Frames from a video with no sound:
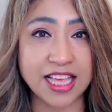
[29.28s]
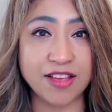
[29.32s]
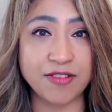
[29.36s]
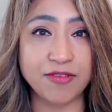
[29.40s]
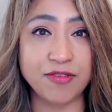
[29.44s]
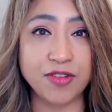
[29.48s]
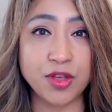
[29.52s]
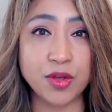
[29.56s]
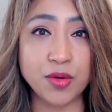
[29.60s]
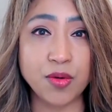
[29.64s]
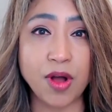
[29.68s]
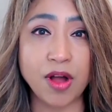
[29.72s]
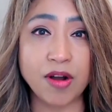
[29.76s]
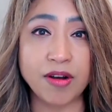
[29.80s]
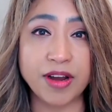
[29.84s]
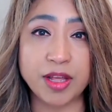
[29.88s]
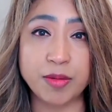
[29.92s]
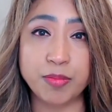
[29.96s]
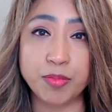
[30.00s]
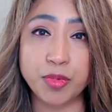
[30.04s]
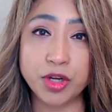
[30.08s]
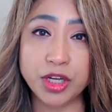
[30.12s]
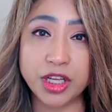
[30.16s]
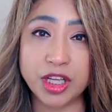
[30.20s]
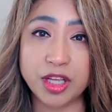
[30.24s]
if you are a
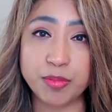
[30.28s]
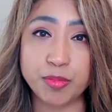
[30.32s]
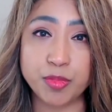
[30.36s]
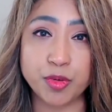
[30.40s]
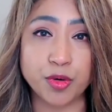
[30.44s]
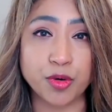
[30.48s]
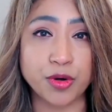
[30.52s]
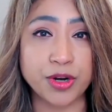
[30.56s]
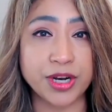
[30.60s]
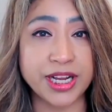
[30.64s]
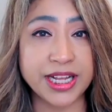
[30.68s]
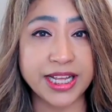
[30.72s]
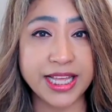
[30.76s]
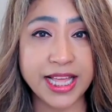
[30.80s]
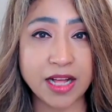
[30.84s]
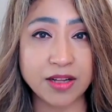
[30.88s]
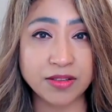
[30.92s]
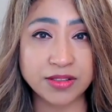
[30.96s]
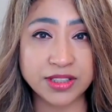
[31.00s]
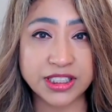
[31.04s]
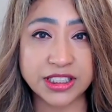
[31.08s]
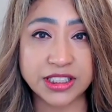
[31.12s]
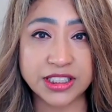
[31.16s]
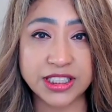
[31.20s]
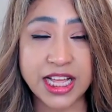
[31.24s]
bookkeeper, an
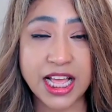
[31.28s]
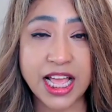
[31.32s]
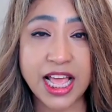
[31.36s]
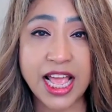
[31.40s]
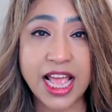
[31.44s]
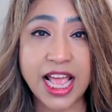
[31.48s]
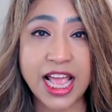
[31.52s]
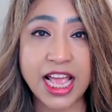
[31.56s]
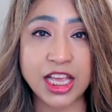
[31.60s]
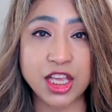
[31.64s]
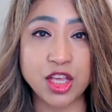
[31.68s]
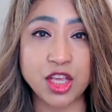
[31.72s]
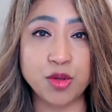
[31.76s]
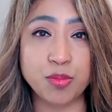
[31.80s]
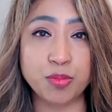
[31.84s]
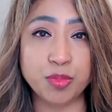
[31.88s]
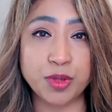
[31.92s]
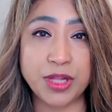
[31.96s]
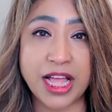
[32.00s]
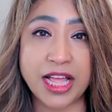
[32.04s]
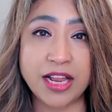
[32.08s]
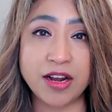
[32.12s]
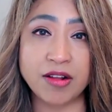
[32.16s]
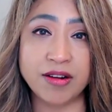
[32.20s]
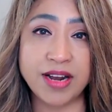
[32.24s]
accountant, and you
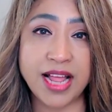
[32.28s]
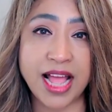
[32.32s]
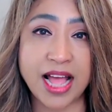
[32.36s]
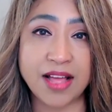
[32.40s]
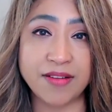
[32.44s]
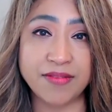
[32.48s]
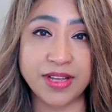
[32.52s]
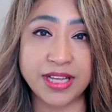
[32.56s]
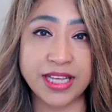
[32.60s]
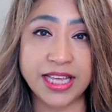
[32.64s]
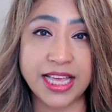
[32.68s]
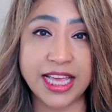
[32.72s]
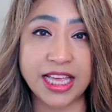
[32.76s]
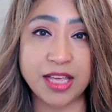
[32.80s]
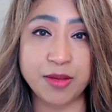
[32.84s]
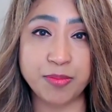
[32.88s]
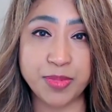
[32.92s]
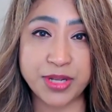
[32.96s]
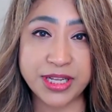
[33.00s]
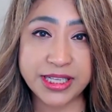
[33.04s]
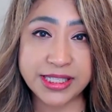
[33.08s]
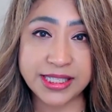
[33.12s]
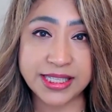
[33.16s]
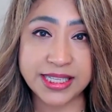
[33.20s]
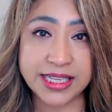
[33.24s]
plan on having a
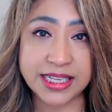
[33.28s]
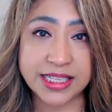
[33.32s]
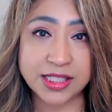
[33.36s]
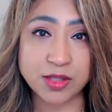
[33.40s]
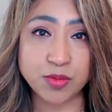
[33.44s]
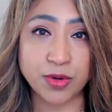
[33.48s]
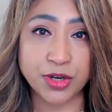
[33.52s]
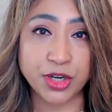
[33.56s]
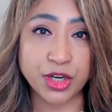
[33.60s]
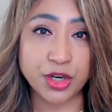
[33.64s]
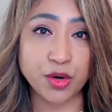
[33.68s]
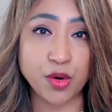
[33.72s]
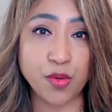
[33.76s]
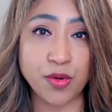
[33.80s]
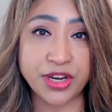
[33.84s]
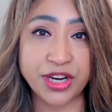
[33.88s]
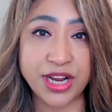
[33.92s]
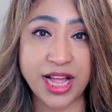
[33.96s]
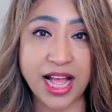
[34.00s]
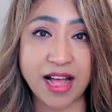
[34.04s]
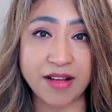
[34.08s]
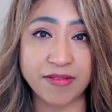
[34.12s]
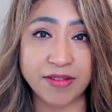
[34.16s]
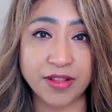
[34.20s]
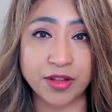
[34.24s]
business where you're going to
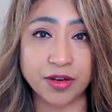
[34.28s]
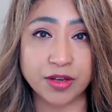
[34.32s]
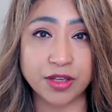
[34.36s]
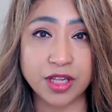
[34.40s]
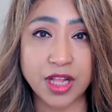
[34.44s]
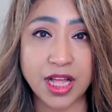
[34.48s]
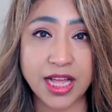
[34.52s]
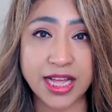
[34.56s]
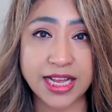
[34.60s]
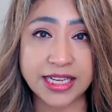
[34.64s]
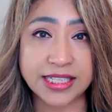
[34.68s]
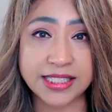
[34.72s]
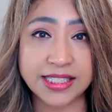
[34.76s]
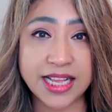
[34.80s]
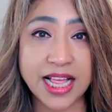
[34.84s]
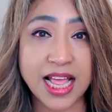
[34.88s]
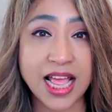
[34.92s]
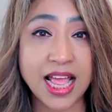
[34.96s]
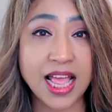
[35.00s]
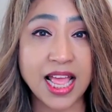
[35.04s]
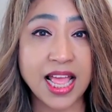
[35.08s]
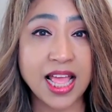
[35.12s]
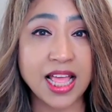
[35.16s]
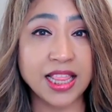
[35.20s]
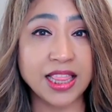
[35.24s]
have other clients,
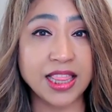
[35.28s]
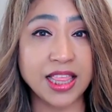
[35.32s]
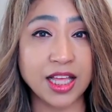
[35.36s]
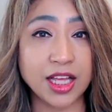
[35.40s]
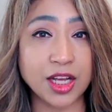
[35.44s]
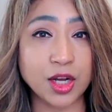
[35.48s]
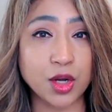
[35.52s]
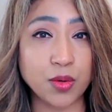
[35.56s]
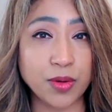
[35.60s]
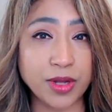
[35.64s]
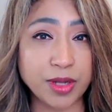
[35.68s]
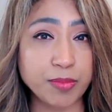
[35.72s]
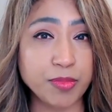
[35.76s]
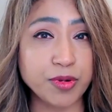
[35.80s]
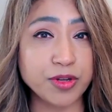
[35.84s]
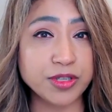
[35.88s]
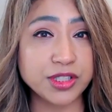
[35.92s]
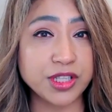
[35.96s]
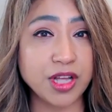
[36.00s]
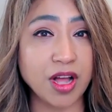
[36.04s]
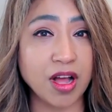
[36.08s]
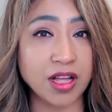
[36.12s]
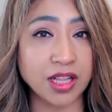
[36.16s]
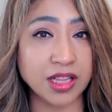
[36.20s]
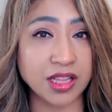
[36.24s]
the QuickBooks
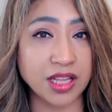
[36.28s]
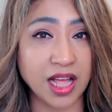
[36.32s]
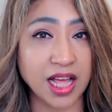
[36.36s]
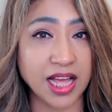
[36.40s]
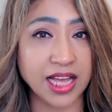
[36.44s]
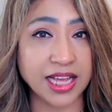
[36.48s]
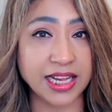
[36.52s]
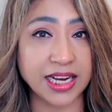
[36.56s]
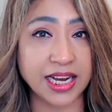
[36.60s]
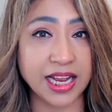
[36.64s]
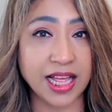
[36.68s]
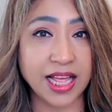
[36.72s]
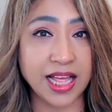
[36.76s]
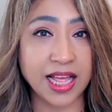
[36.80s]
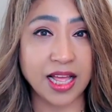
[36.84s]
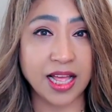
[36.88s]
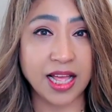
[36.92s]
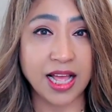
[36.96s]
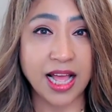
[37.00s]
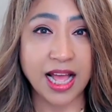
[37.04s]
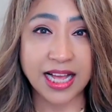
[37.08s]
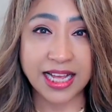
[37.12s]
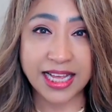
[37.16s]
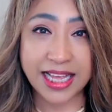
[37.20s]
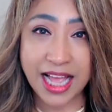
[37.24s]
Online
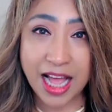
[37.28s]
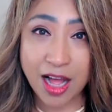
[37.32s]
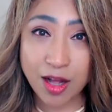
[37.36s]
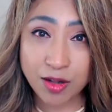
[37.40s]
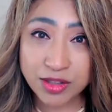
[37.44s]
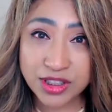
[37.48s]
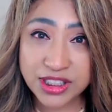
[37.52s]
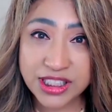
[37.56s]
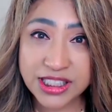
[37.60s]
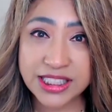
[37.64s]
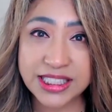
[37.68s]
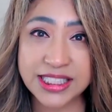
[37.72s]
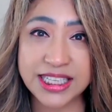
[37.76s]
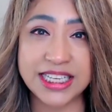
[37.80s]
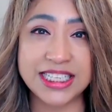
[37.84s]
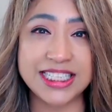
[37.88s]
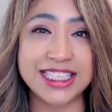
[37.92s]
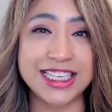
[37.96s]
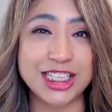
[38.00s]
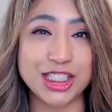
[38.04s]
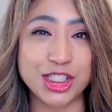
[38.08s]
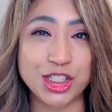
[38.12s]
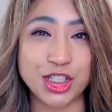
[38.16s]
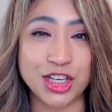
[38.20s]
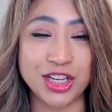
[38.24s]
Accountants
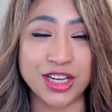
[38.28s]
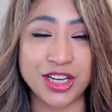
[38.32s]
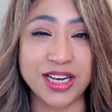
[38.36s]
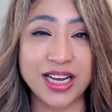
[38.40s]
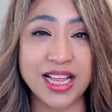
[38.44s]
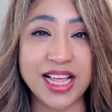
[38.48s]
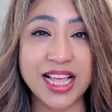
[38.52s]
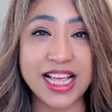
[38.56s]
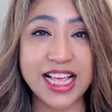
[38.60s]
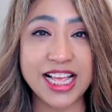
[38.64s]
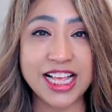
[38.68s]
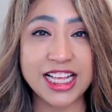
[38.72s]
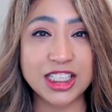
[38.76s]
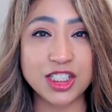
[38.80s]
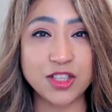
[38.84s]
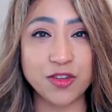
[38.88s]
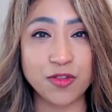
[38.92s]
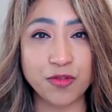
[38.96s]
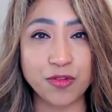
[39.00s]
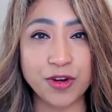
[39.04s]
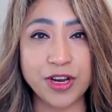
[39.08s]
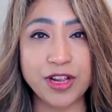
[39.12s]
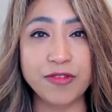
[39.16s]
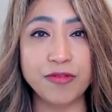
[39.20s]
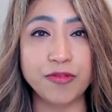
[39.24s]
Edition is
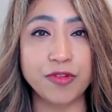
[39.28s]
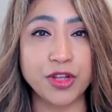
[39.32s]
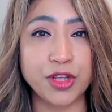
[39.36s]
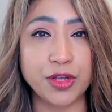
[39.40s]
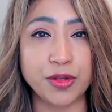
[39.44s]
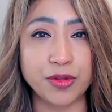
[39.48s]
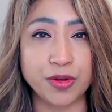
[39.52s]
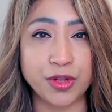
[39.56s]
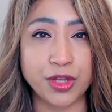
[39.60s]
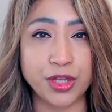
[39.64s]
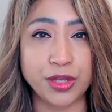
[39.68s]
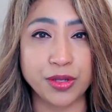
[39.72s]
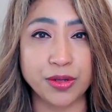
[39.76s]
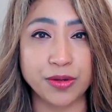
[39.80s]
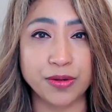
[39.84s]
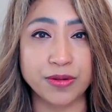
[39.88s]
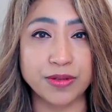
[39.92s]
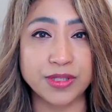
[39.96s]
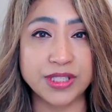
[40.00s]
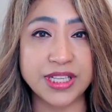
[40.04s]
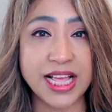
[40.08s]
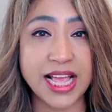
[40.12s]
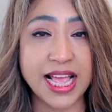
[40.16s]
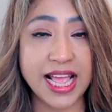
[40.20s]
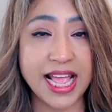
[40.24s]
free for you to
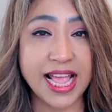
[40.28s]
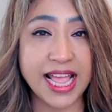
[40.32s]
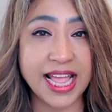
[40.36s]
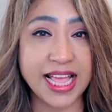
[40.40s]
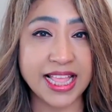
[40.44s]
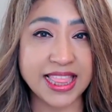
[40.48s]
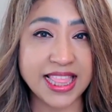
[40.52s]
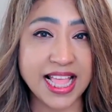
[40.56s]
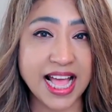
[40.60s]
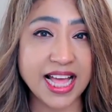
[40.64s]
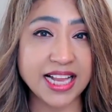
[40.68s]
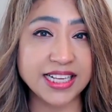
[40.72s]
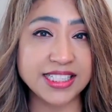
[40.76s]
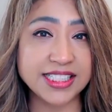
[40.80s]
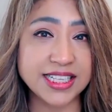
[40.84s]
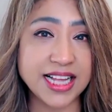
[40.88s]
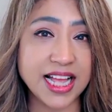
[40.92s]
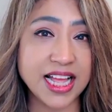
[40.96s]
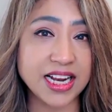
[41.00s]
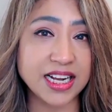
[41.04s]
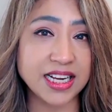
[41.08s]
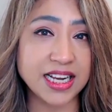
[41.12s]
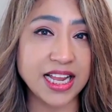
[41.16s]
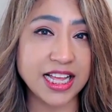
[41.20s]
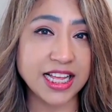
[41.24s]
use. And that's
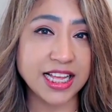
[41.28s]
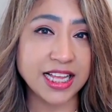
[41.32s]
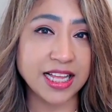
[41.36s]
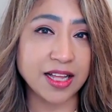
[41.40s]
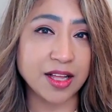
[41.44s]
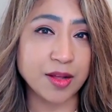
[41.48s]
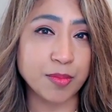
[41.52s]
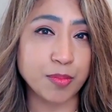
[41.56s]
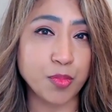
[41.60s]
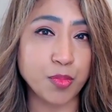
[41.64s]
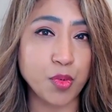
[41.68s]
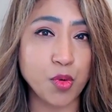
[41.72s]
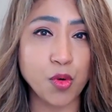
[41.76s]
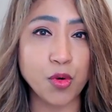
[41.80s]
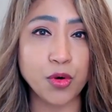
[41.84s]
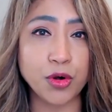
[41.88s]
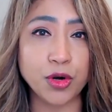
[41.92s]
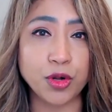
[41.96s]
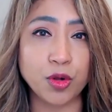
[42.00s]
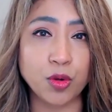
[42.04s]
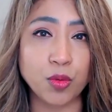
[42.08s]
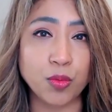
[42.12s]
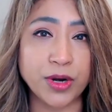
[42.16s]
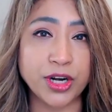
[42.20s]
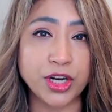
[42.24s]
kind of like a
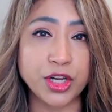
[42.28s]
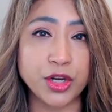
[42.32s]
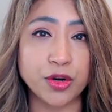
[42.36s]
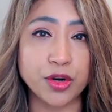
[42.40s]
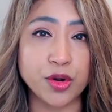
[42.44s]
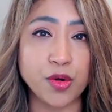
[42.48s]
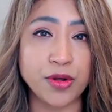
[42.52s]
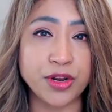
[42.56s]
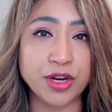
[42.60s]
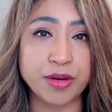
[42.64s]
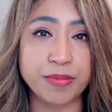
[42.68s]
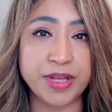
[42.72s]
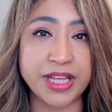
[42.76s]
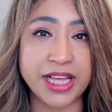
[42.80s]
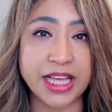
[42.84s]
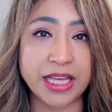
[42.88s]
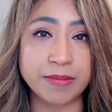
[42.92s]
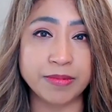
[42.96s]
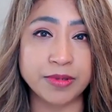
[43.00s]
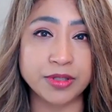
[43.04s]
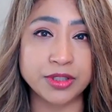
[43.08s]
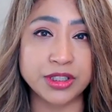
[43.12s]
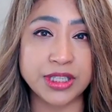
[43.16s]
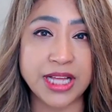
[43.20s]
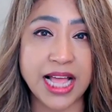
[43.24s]
portal where you're going to be
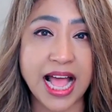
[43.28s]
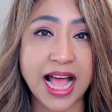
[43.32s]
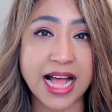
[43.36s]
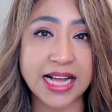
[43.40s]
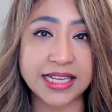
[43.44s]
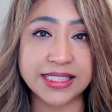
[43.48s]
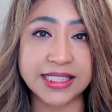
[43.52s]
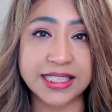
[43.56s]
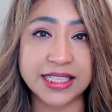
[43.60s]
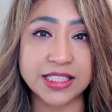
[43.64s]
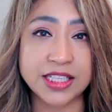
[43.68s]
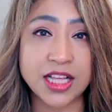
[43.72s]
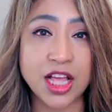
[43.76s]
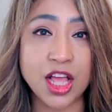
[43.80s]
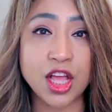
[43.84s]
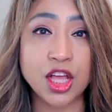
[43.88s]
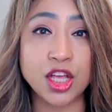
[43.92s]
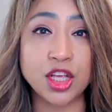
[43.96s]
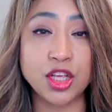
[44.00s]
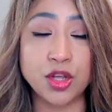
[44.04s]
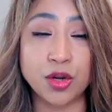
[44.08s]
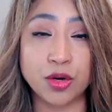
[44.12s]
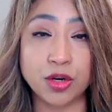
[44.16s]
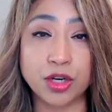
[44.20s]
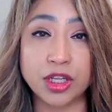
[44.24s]
able to access
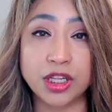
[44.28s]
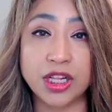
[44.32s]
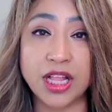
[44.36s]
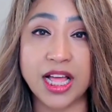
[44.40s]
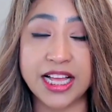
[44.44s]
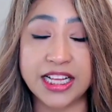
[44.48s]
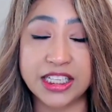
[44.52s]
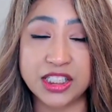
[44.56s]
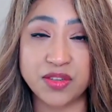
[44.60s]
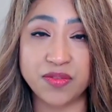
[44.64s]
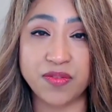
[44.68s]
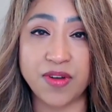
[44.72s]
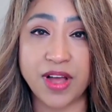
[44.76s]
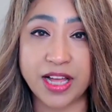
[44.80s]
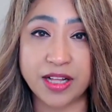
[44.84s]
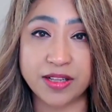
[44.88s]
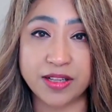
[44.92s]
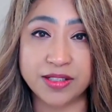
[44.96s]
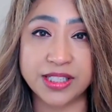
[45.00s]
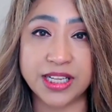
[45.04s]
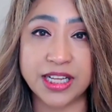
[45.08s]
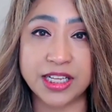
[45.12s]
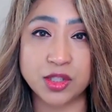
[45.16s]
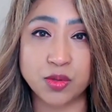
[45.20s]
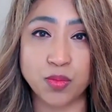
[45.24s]
your clients'
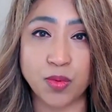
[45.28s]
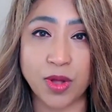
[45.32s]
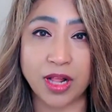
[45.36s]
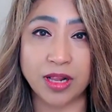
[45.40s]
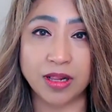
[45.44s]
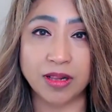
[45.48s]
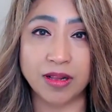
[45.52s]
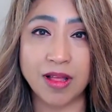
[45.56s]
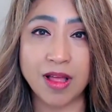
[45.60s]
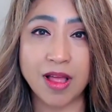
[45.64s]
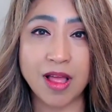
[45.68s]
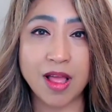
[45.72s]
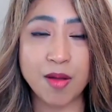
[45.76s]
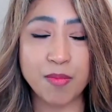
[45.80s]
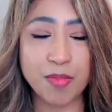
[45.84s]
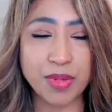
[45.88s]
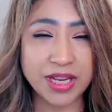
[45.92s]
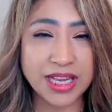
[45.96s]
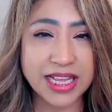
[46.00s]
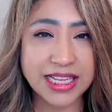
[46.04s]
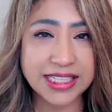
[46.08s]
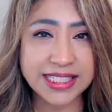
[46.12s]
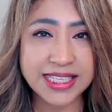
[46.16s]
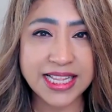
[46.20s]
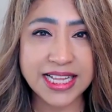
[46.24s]
files as well. But
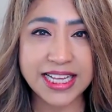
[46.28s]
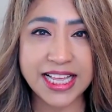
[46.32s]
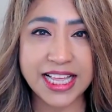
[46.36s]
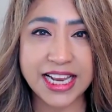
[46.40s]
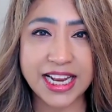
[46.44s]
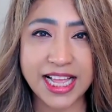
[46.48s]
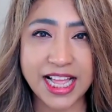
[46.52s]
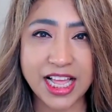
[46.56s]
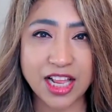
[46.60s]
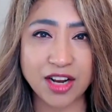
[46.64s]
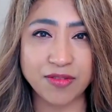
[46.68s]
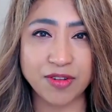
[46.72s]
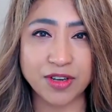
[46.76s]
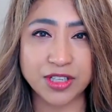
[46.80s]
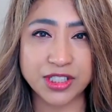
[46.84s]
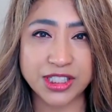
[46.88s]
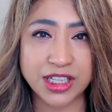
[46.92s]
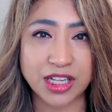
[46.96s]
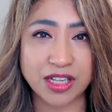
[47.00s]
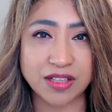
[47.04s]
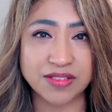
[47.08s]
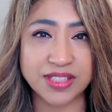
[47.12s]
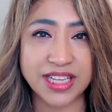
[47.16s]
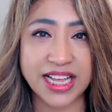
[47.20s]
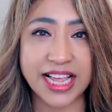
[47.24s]
let's not get ahead of
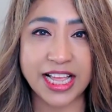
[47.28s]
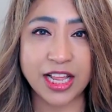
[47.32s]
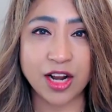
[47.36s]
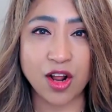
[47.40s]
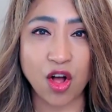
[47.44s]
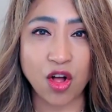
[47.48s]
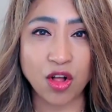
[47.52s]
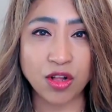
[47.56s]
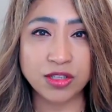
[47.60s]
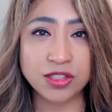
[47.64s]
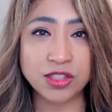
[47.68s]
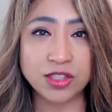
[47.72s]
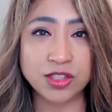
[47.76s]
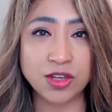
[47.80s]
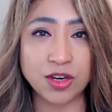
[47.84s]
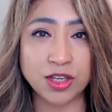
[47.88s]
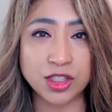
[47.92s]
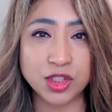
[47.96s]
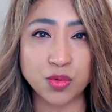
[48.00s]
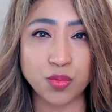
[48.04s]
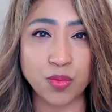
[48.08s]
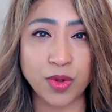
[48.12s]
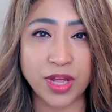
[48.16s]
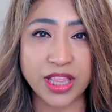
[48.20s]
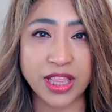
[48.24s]
ourselves. It all
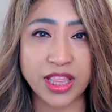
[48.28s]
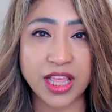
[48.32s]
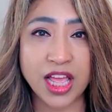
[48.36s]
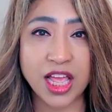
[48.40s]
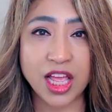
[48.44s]
starts with